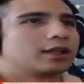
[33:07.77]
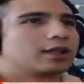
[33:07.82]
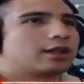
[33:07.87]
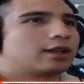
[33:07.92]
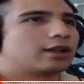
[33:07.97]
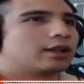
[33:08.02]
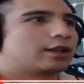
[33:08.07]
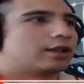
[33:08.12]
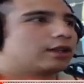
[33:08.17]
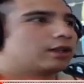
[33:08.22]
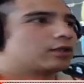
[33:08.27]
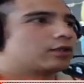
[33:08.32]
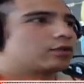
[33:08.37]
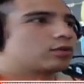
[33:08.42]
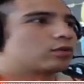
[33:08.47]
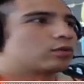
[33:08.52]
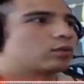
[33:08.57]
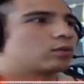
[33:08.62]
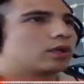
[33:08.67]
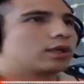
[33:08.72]
things.
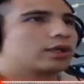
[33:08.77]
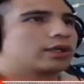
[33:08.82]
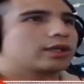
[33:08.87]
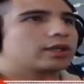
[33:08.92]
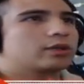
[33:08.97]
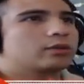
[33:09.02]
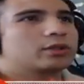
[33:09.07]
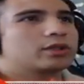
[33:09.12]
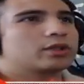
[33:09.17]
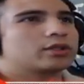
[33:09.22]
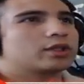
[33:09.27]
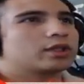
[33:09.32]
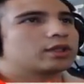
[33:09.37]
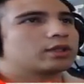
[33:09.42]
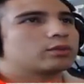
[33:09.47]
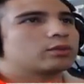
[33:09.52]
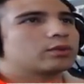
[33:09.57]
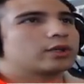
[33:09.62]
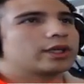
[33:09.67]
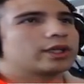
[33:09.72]
What can we take
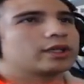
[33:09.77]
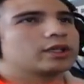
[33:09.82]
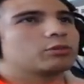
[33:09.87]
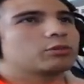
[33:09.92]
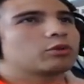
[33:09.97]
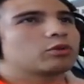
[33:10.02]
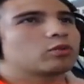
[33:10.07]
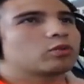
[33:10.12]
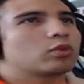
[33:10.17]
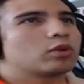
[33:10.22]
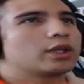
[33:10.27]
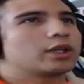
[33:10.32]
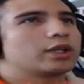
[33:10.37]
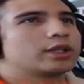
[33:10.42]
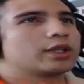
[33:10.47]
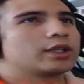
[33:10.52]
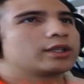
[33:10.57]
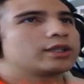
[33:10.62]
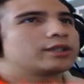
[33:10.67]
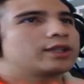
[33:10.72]
away? Number
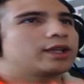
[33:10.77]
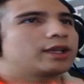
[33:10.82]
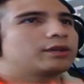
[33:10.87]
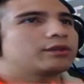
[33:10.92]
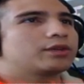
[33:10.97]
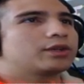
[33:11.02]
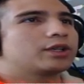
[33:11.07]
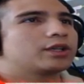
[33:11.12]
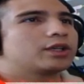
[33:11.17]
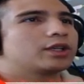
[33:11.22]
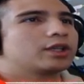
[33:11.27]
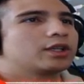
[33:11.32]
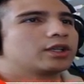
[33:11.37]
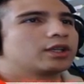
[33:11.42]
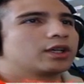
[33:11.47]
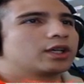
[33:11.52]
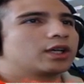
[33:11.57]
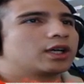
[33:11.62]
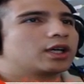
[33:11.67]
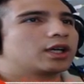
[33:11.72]
one, David.
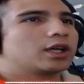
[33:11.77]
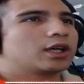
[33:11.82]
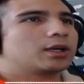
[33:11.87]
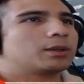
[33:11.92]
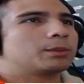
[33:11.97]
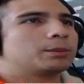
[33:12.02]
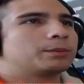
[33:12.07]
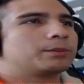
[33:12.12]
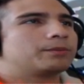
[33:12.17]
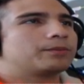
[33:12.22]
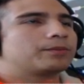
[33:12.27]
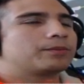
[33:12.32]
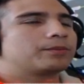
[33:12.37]
Andrew